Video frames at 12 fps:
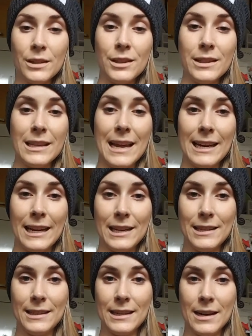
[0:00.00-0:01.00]
just letting
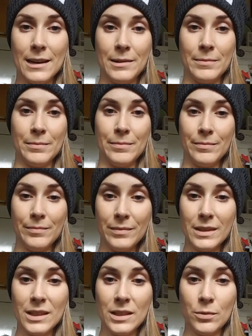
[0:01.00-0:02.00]
it
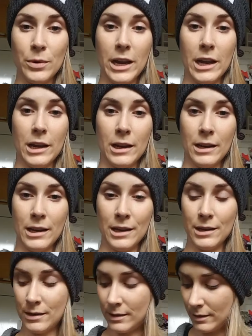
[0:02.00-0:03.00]
swing
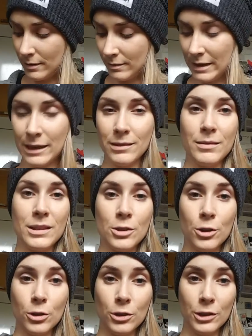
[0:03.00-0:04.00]
in like
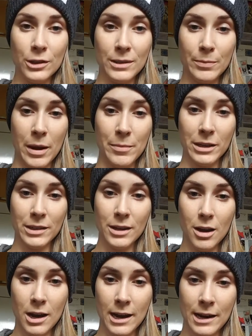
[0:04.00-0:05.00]
circles by my
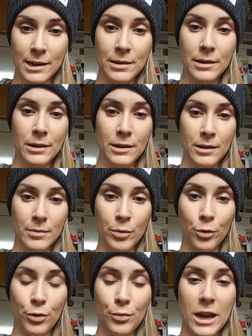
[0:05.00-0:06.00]
side
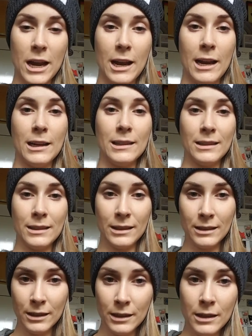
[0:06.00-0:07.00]
both
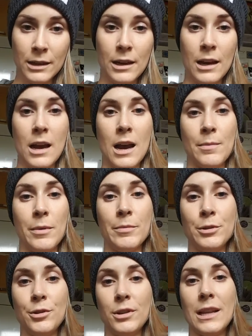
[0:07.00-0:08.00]
ways. I've
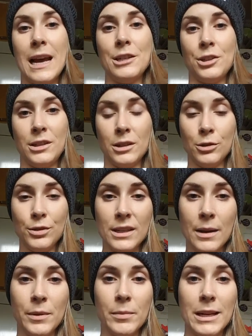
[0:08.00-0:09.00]
been doing that just to
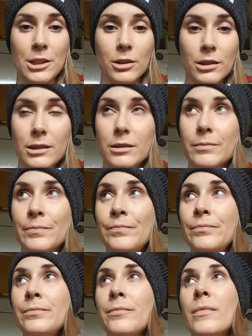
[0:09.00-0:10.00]
loosen up the muscles.
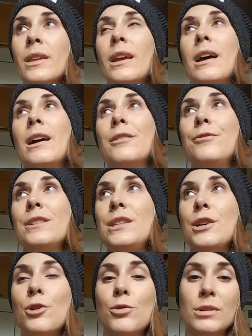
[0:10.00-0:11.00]

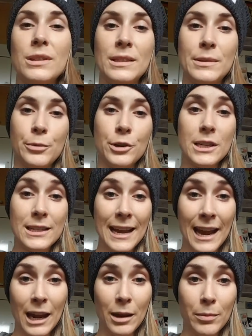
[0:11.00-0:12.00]
Physio was pretty
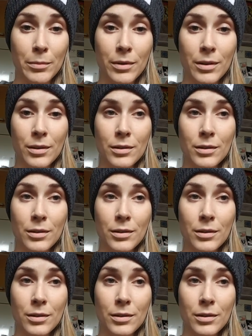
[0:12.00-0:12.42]
tame